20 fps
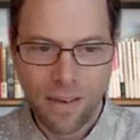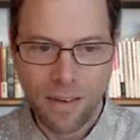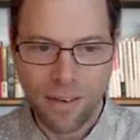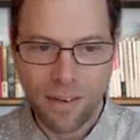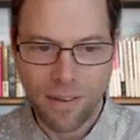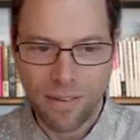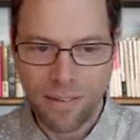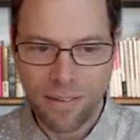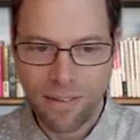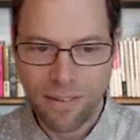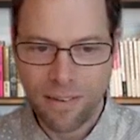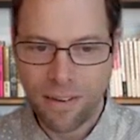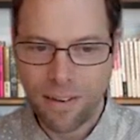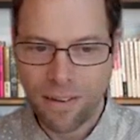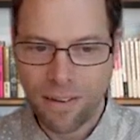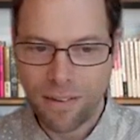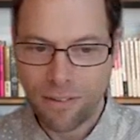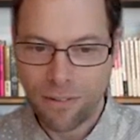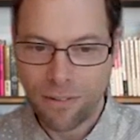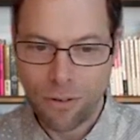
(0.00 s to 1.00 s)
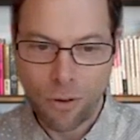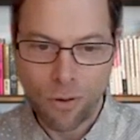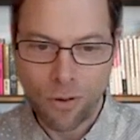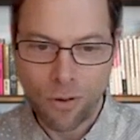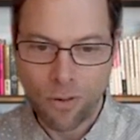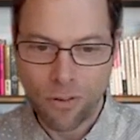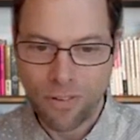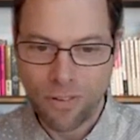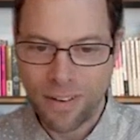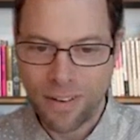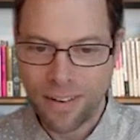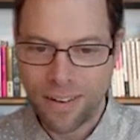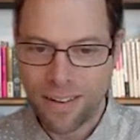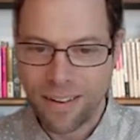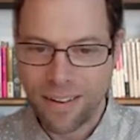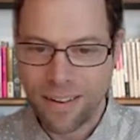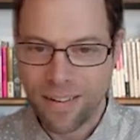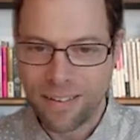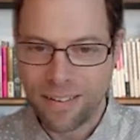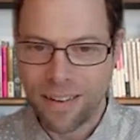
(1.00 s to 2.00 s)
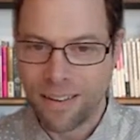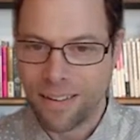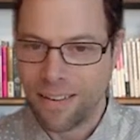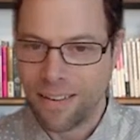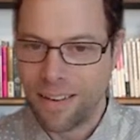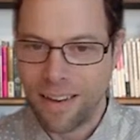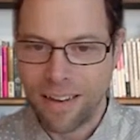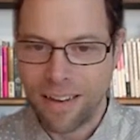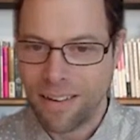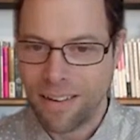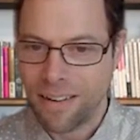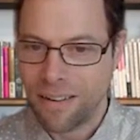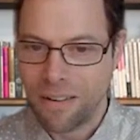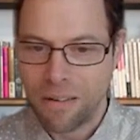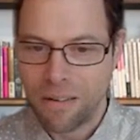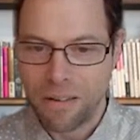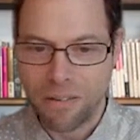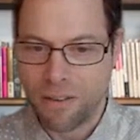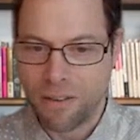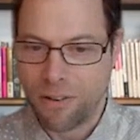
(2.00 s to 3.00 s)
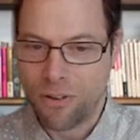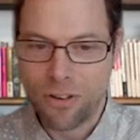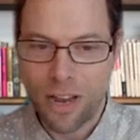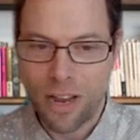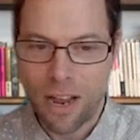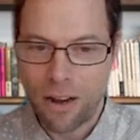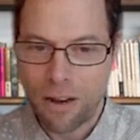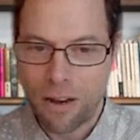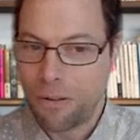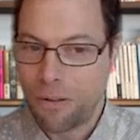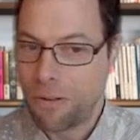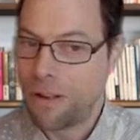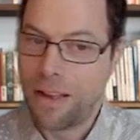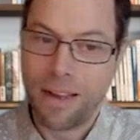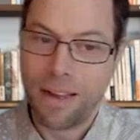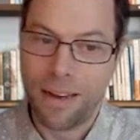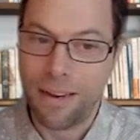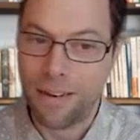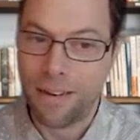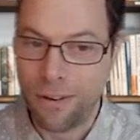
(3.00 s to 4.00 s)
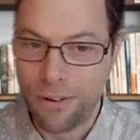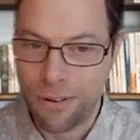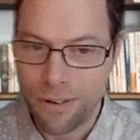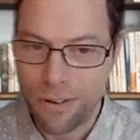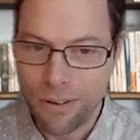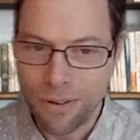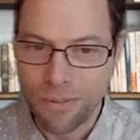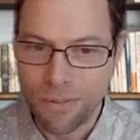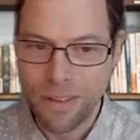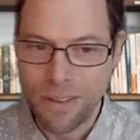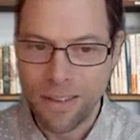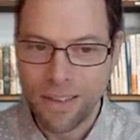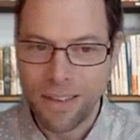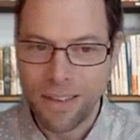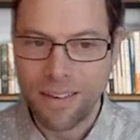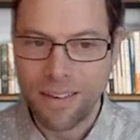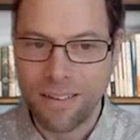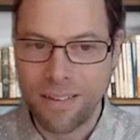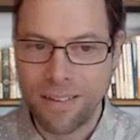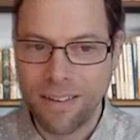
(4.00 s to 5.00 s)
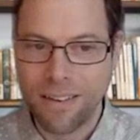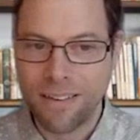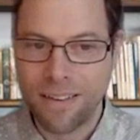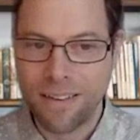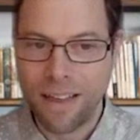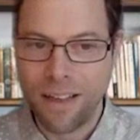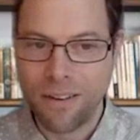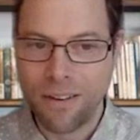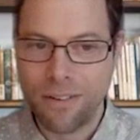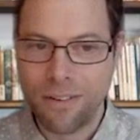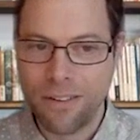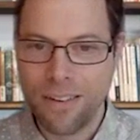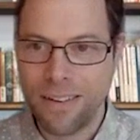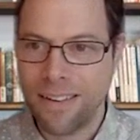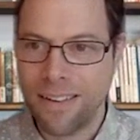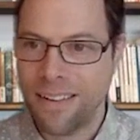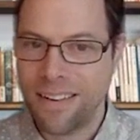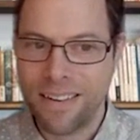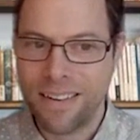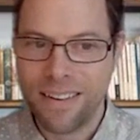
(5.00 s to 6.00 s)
In a so-called circles, and then, is it shallow? I don't know. Is this edgy?